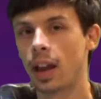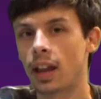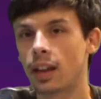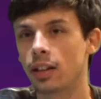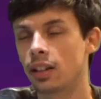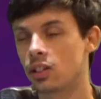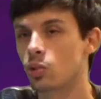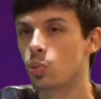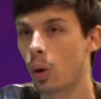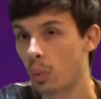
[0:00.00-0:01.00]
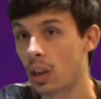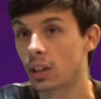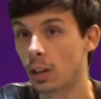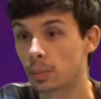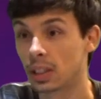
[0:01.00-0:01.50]
and this is where we
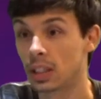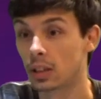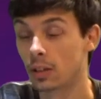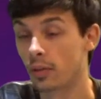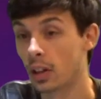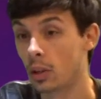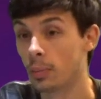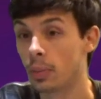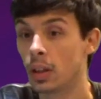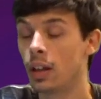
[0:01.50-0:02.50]
ended up seeing the film.